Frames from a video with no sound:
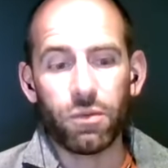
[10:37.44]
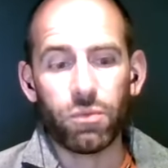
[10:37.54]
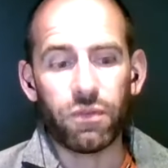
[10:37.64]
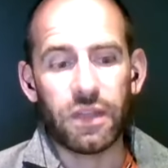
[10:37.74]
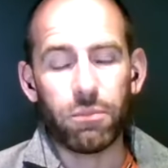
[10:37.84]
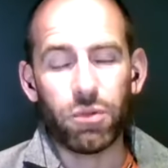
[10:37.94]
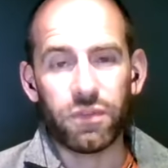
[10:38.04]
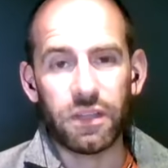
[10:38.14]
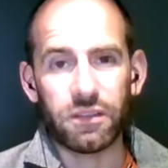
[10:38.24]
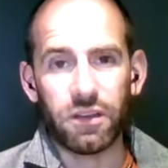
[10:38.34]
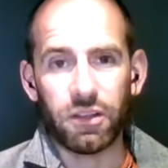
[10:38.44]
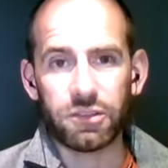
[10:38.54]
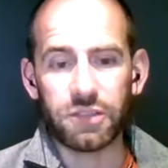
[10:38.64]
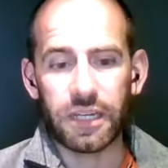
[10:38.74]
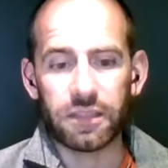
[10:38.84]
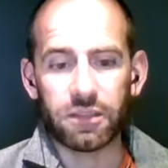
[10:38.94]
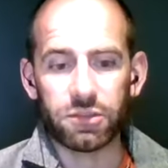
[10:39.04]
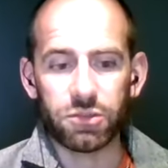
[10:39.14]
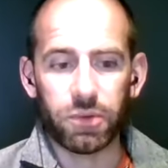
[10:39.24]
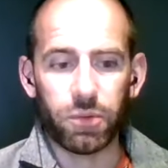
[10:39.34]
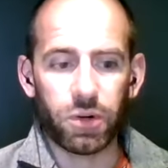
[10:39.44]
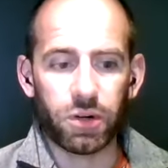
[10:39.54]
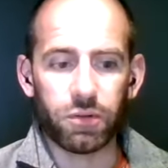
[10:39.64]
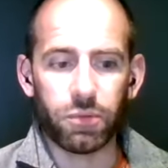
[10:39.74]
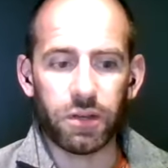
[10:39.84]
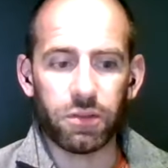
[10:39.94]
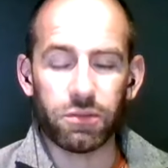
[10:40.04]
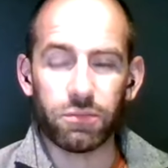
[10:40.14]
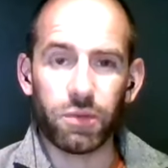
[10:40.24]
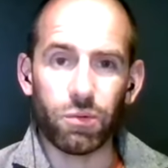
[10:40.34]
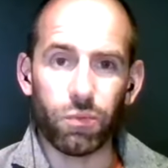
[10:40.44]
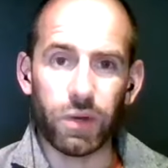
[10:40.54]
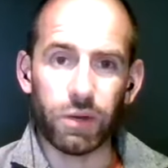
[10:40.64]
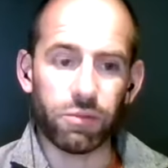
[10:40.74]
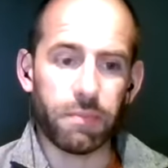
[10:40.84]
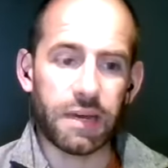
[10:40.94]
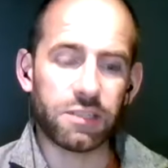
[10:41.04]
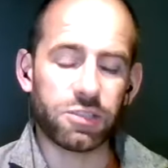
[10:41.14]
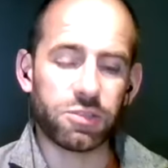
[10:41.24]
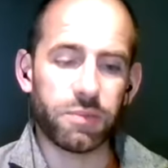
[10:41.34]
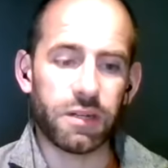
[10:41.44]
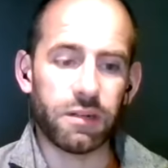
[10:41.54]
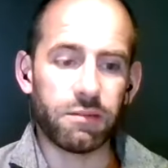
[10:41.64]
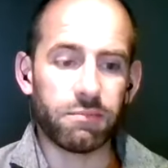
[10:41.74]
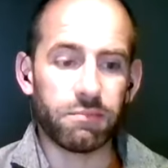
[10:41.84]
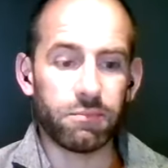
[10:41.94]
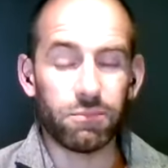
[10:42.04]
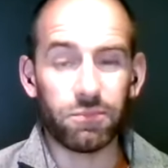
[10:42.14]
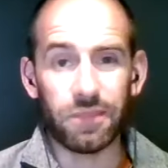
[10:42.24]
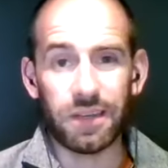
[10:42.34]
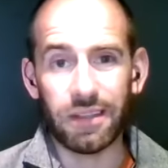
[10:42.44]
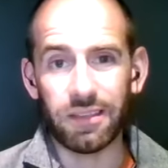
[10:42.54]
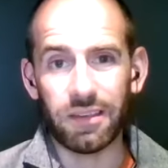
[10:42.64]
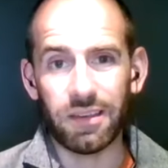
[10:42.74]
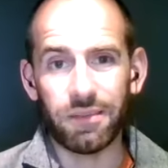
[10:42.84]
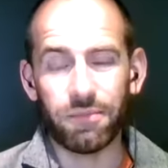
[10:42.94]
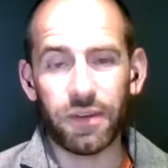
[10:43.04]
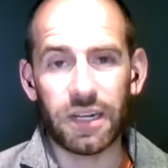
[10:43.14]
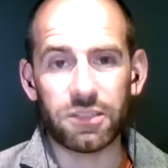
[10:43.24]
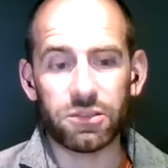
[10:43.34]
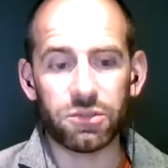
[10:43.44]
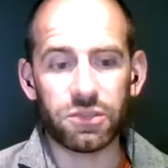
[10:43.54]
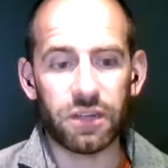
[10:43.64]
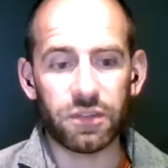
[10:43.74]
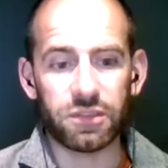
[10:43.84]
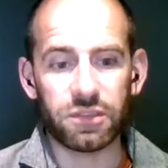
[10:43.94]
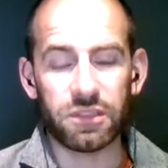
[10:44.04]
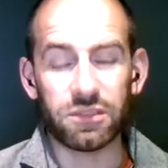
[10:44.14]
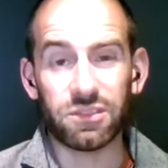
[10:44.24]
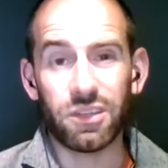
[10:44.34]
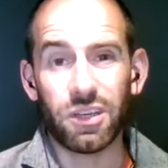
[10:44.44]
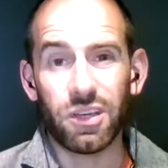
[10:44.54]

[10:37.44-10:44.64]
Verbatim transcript: we've then moved into other sectors. So we work with, you know, wealth management, into financial services.